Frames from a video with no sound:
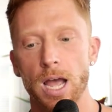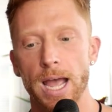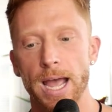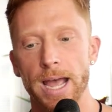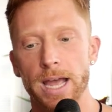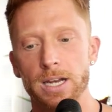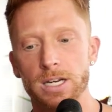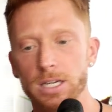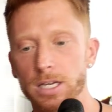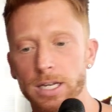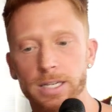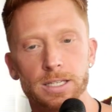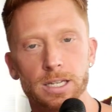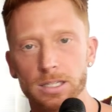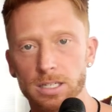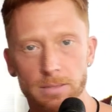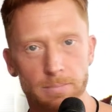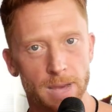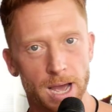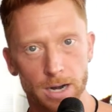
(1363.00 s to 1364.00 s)
And it
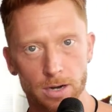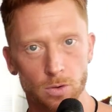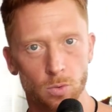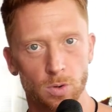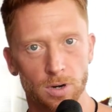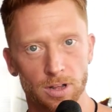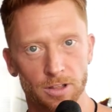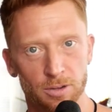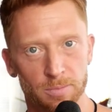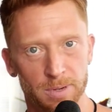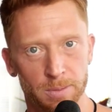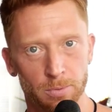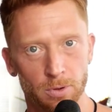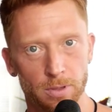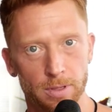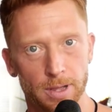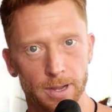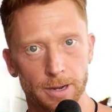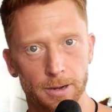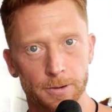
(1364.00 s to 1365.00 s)
doesn't matter what other people
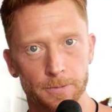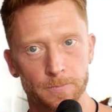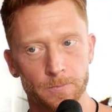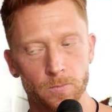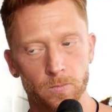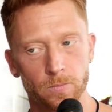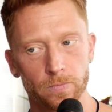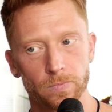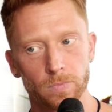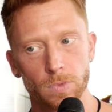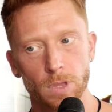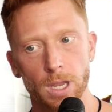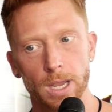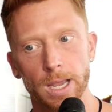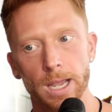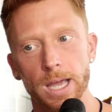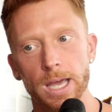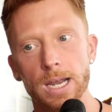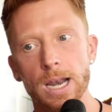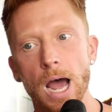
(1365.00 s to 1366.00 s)
think.
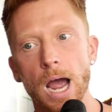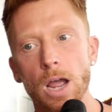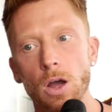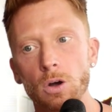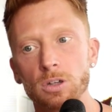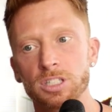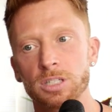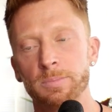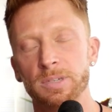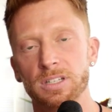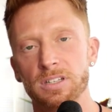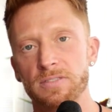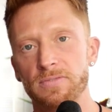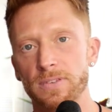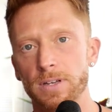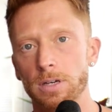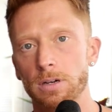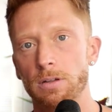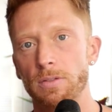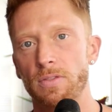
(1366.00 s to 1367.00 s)
And I ultimately
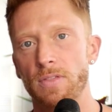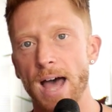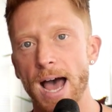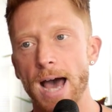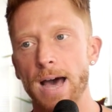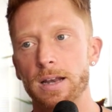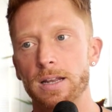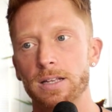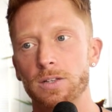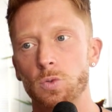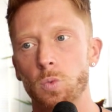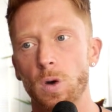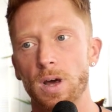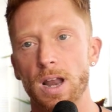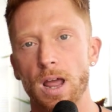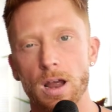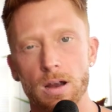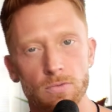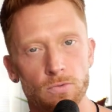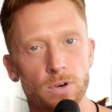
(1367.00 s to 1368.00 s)
feel that is what
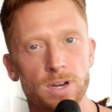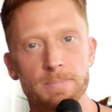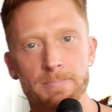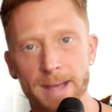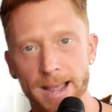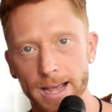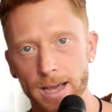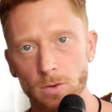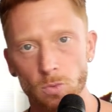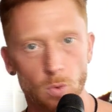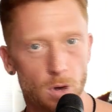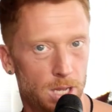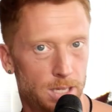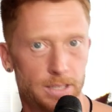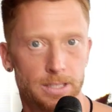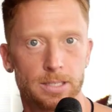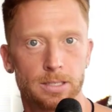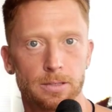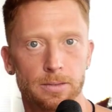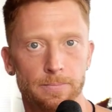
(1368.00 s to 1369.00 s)
every man
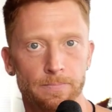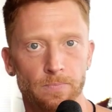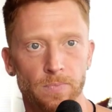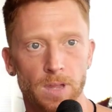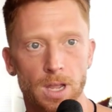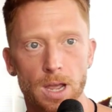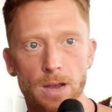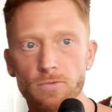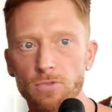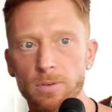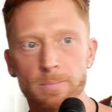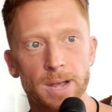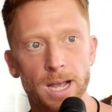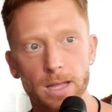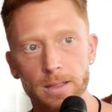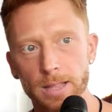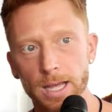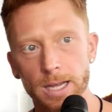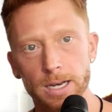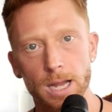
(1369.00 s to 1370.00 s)
wants. Every
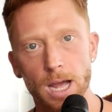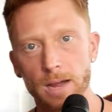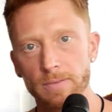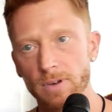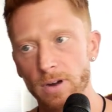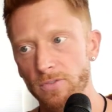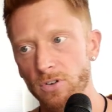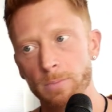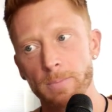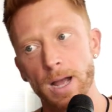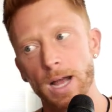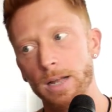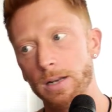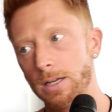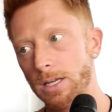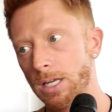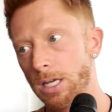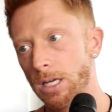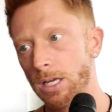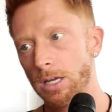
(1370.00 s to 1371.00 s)
man that I've ever met
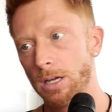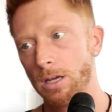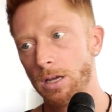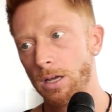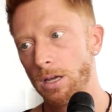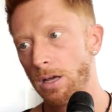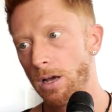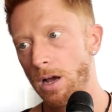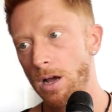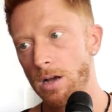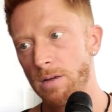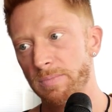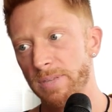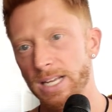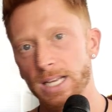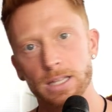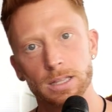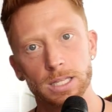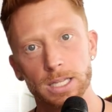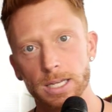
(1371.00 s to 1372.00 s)

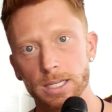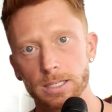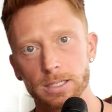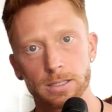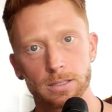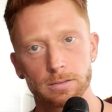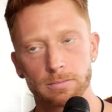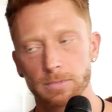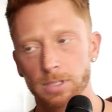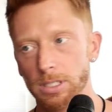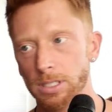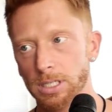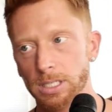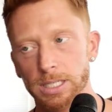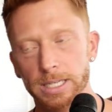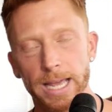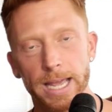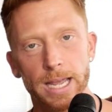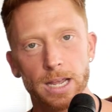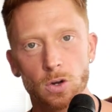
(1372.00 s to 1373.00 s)
in this
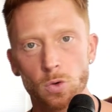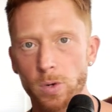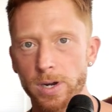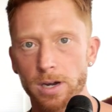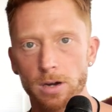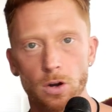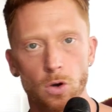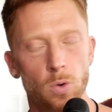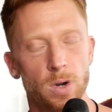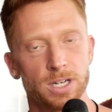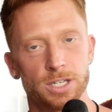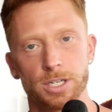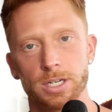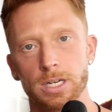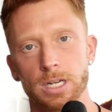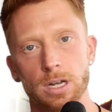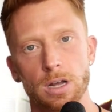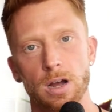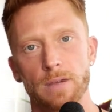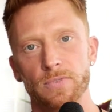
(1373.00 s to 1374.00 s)
gay, queer
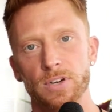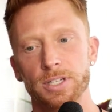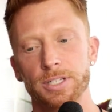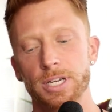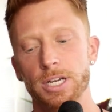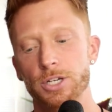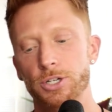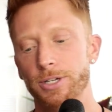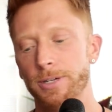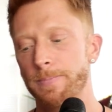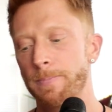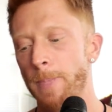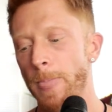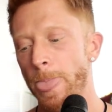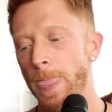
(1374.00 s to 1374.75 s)
questioning conversation